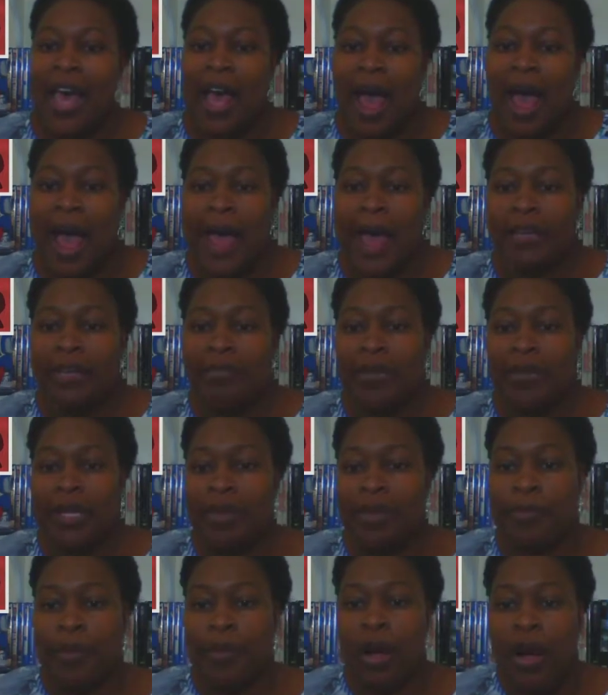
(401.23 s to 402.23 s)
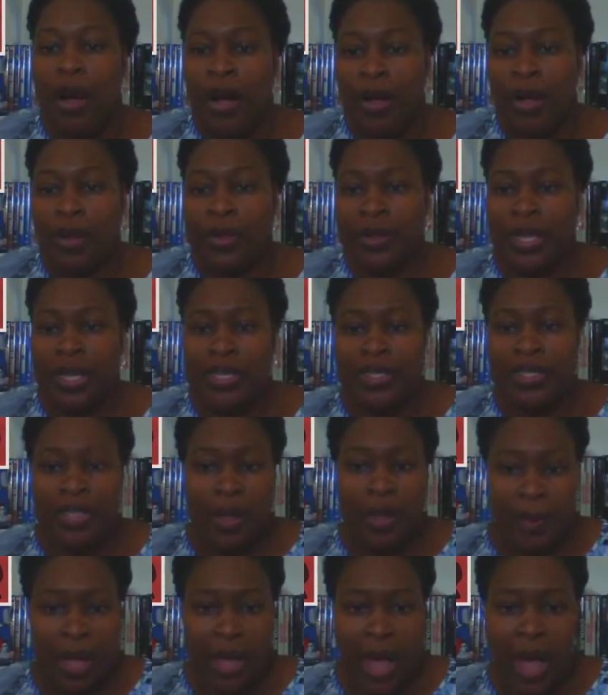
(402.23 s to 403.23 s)
I'd be appalled that
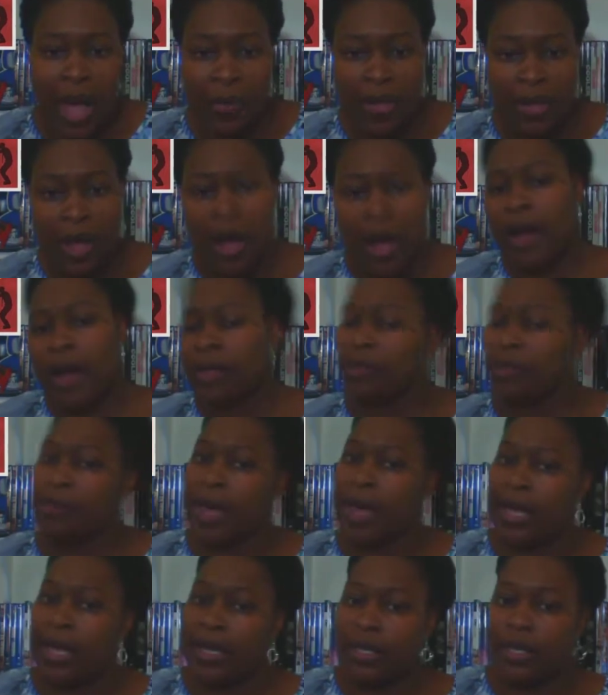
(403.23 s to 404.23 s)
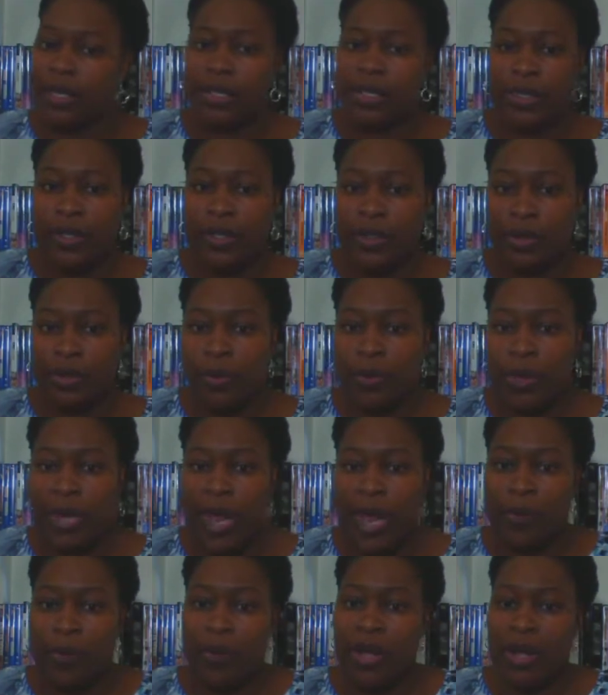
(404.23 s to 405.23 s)
some guy would automatically assume that
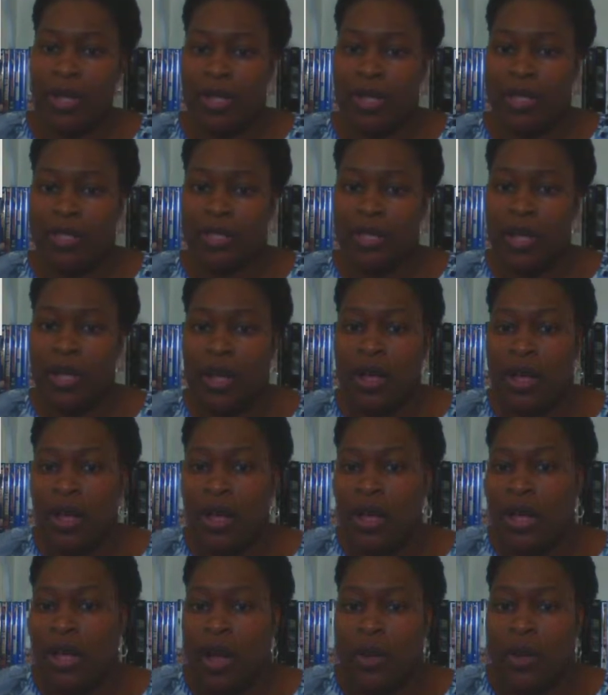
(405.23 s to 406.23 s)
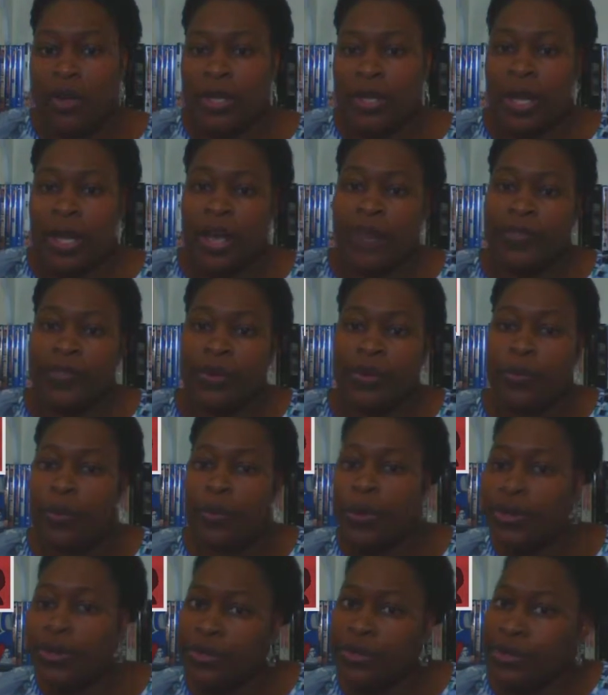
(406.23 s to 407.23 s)
I was only after
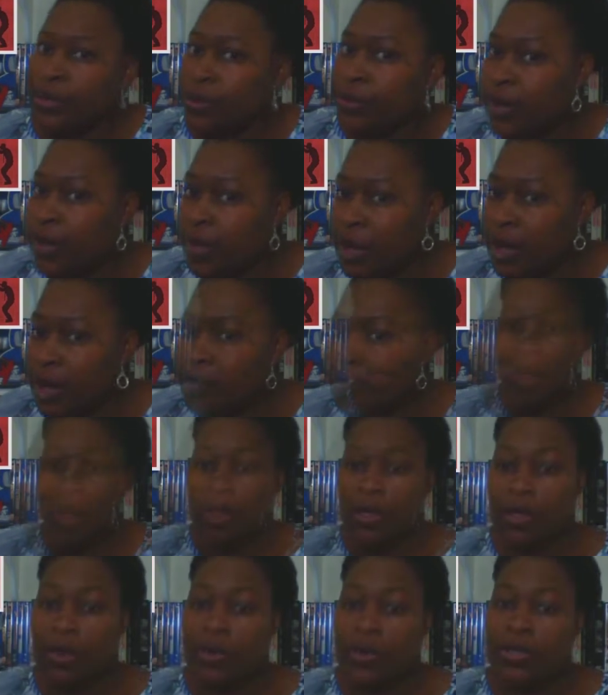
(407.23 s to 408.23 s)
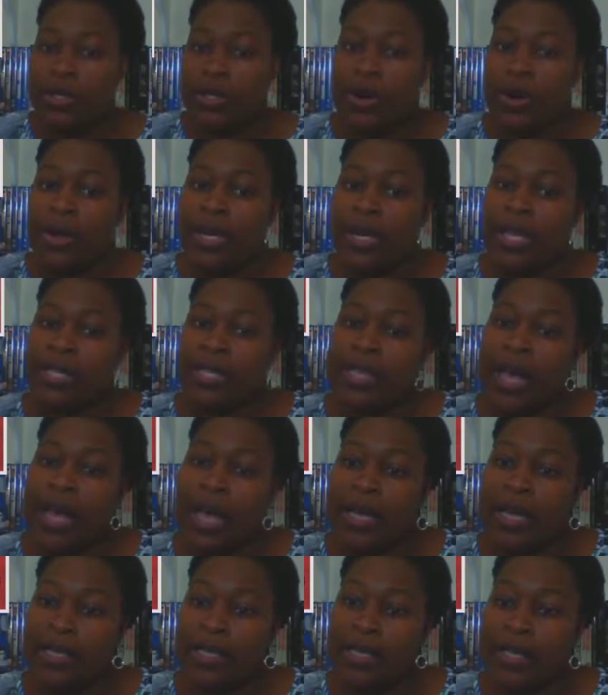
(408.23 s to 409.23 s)
one or two hookups. Those aren't
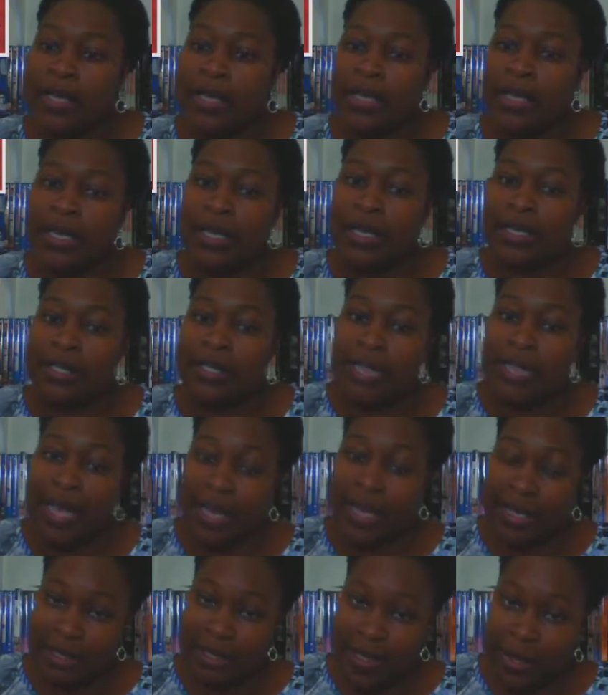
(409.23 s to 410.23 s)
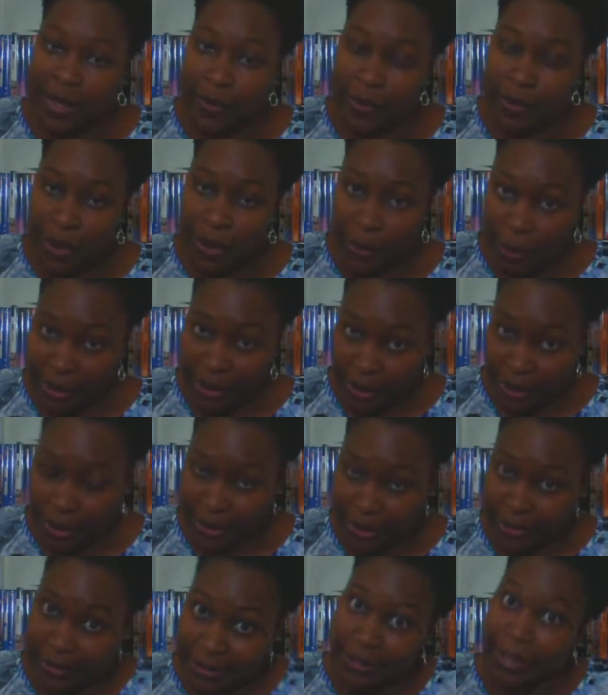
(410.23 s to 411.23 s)
exactly dates they were going
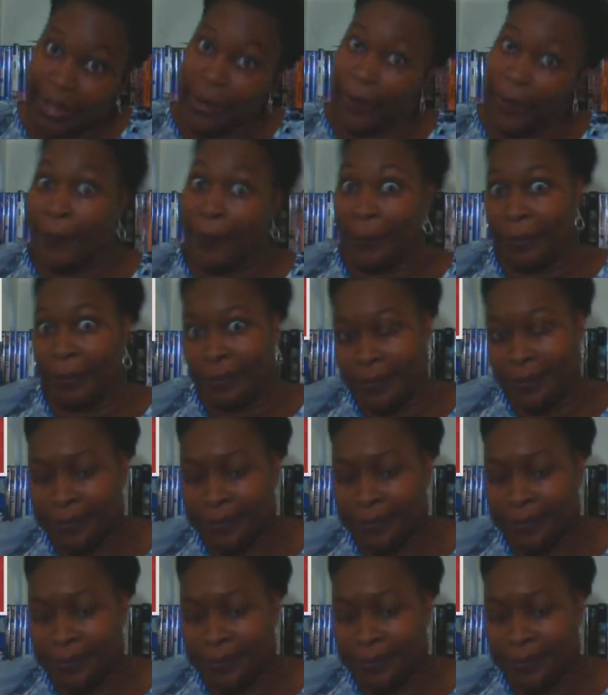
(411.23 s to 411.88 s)
on, so.